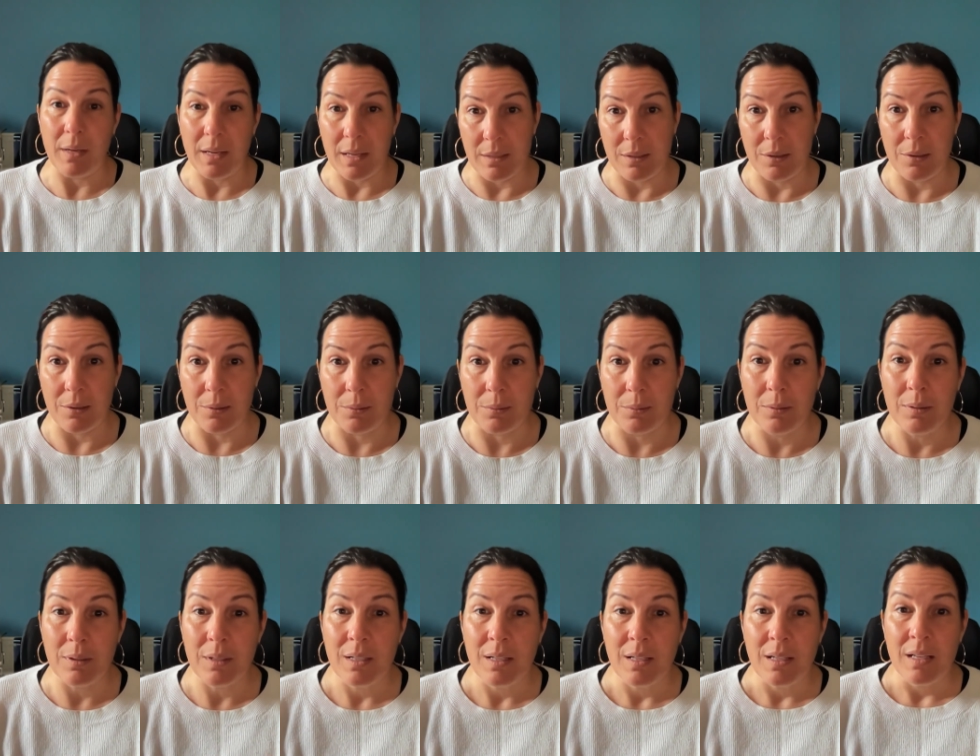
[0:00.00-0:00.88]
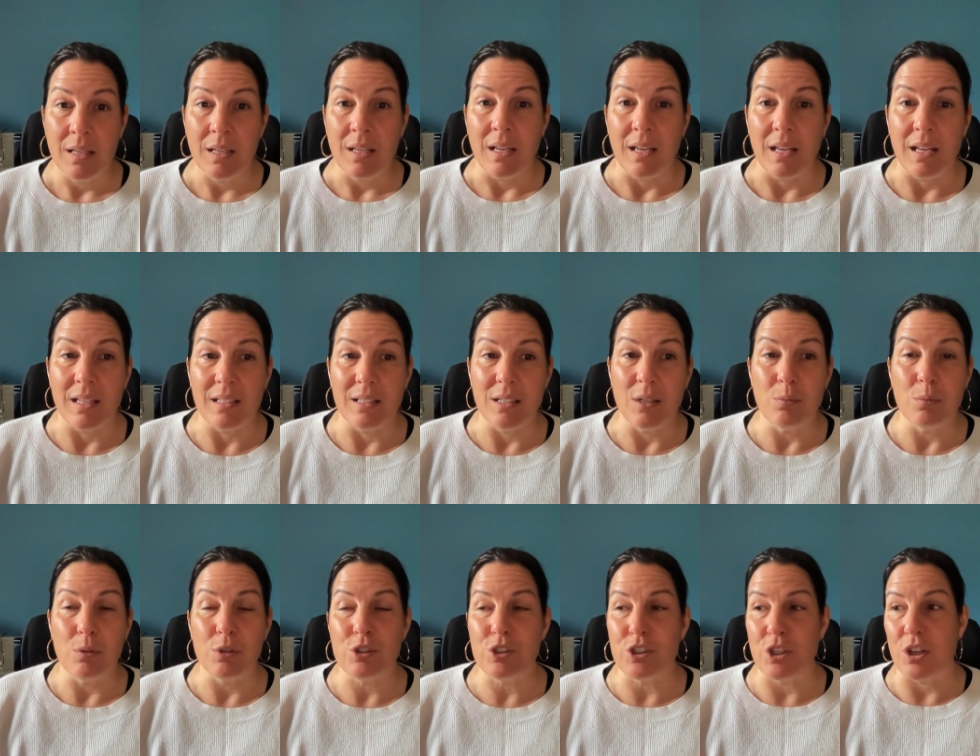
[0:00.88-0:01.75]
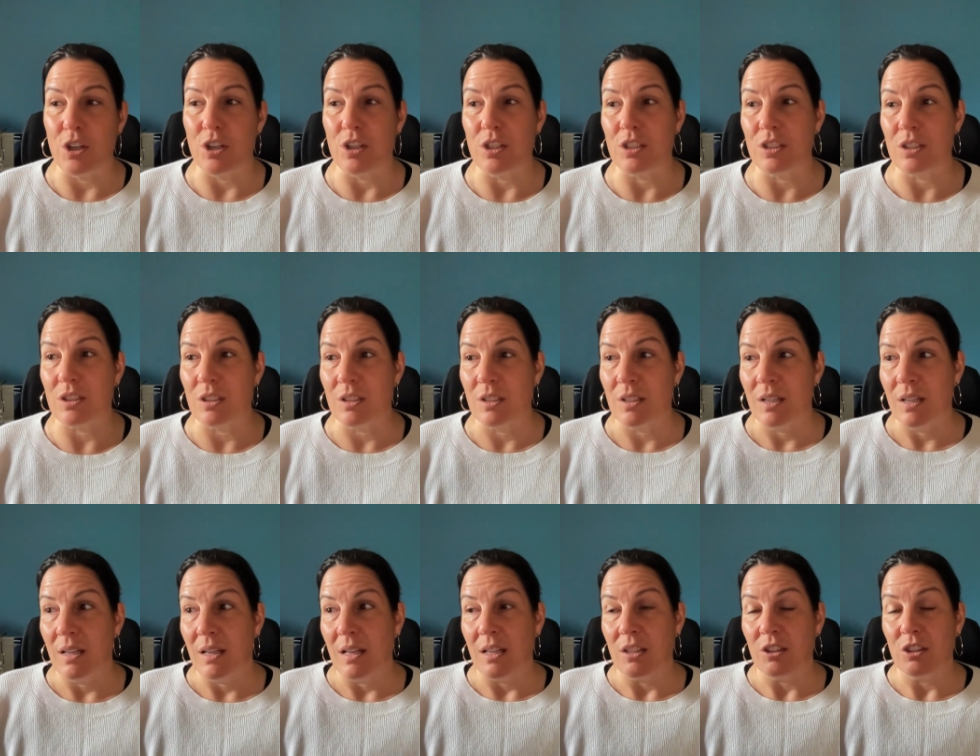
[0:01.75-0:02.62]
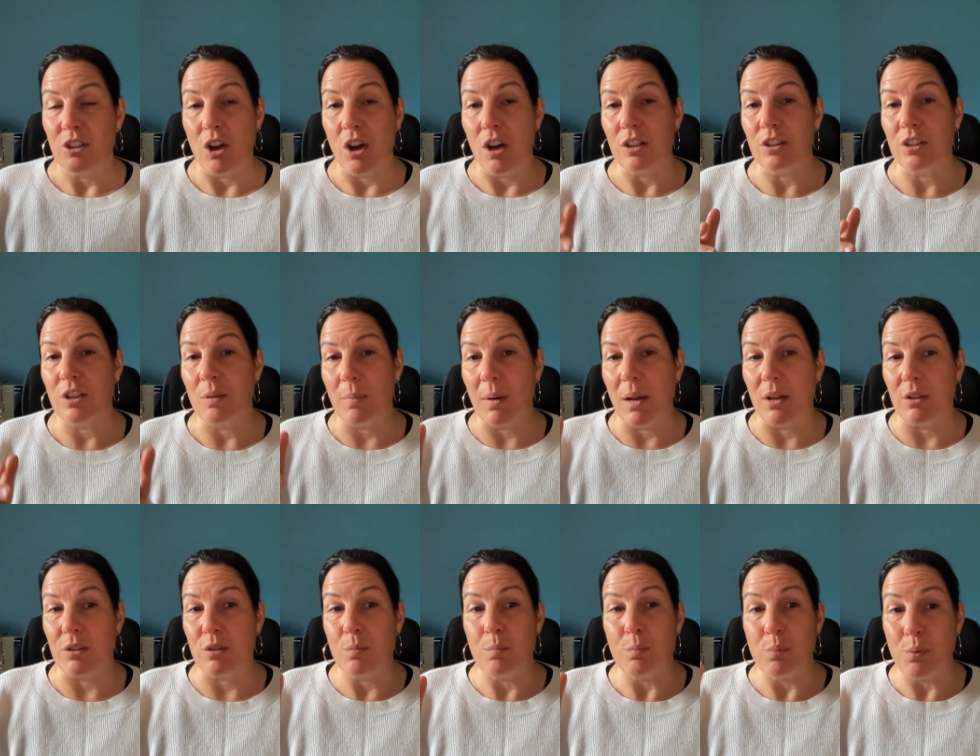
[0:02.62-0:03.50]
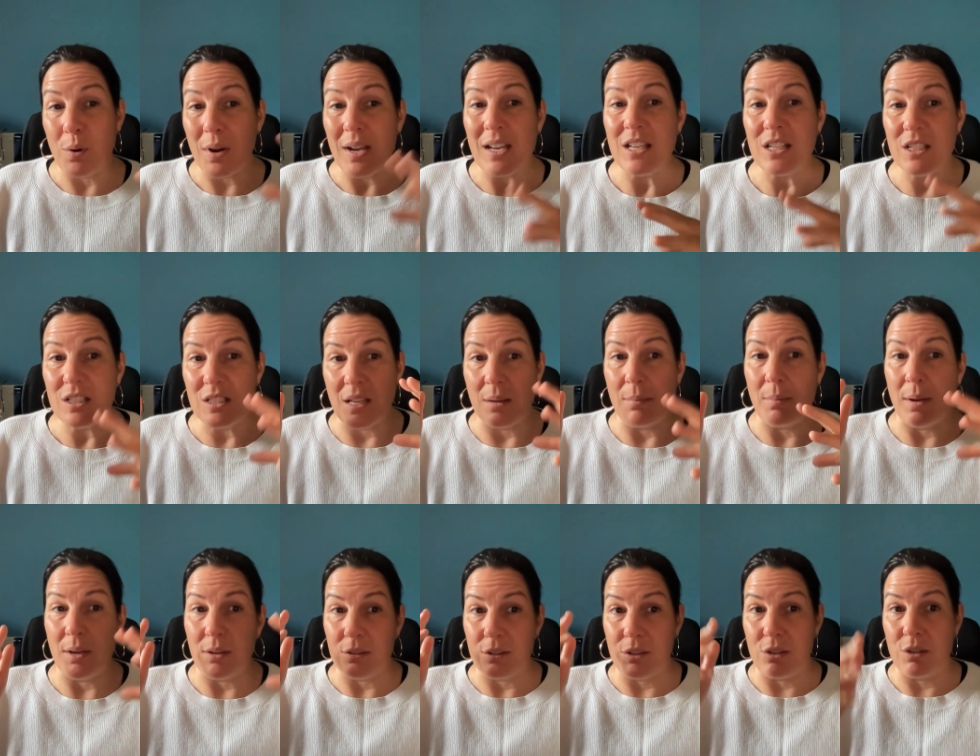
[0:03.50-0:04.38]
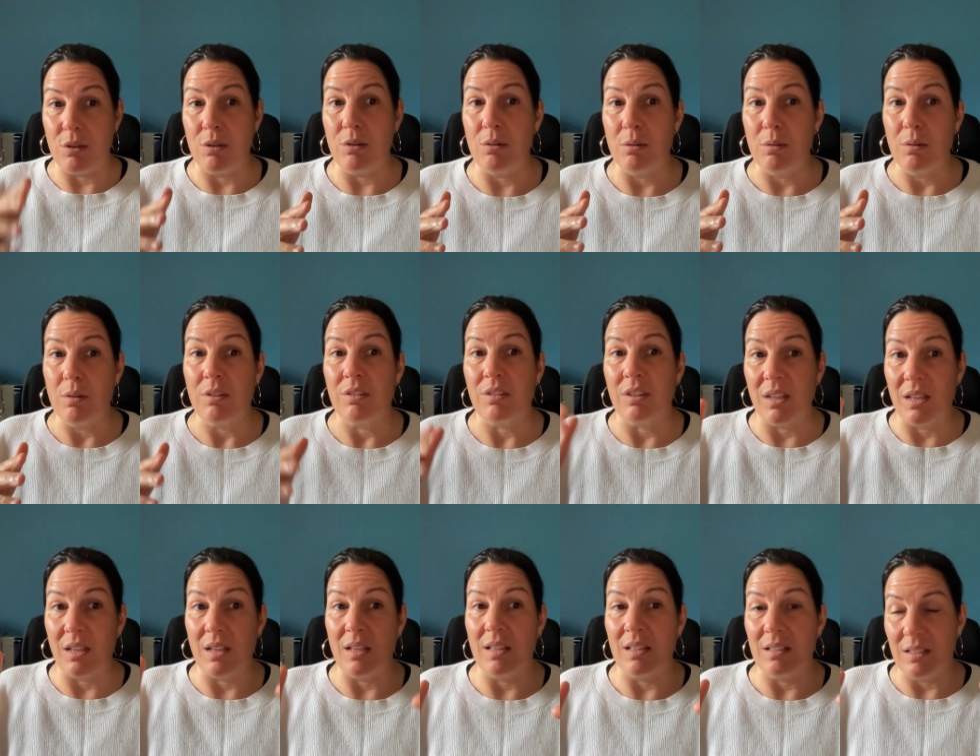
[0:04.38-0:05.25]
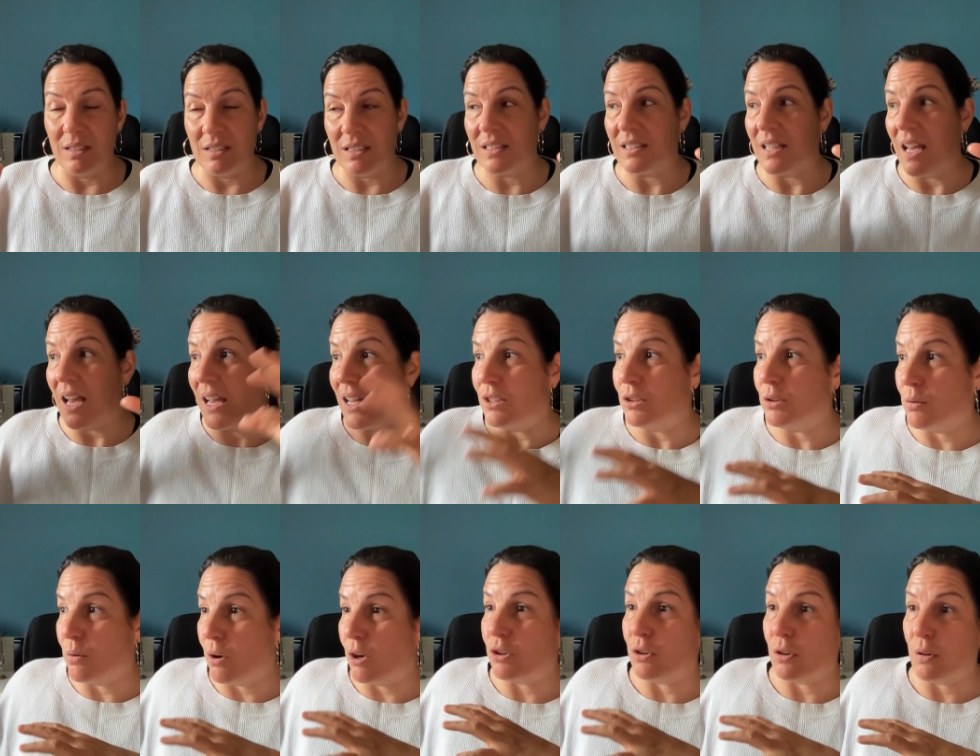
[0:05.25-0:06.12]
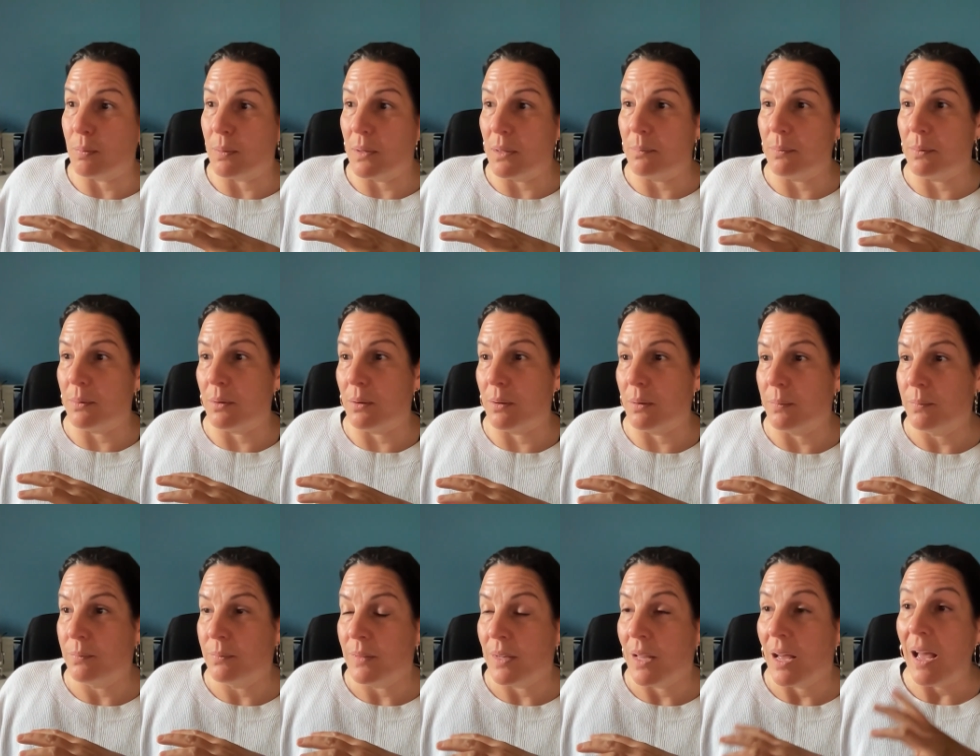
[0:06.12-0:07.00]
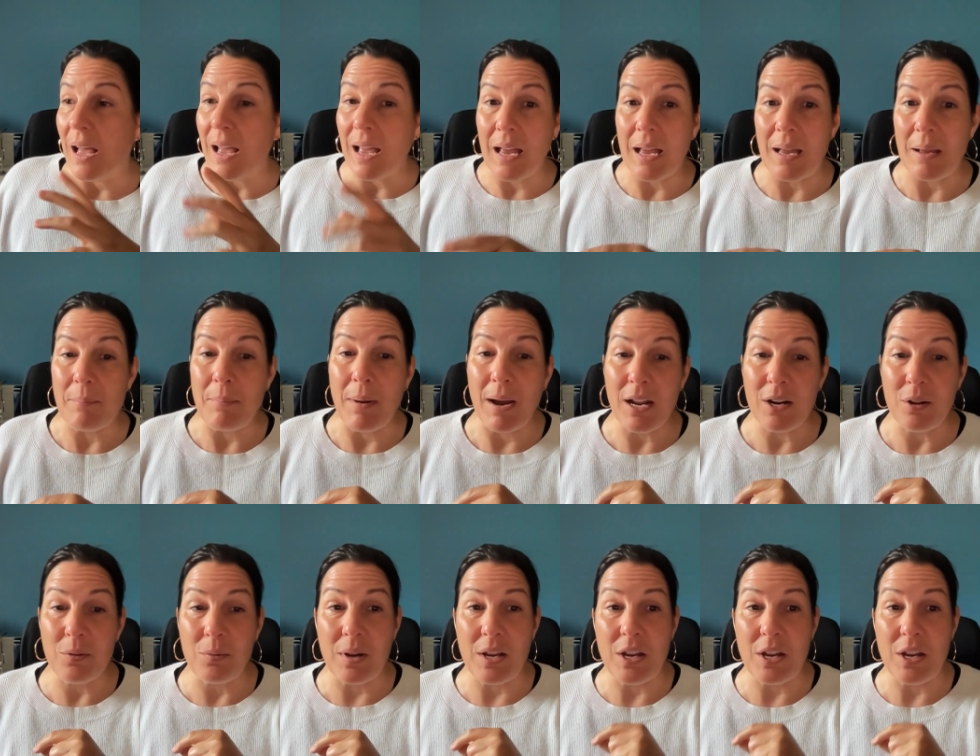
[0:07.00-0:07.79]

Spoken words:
you, and they will just talk about you, praise about you, saying to other people, hey, by the way,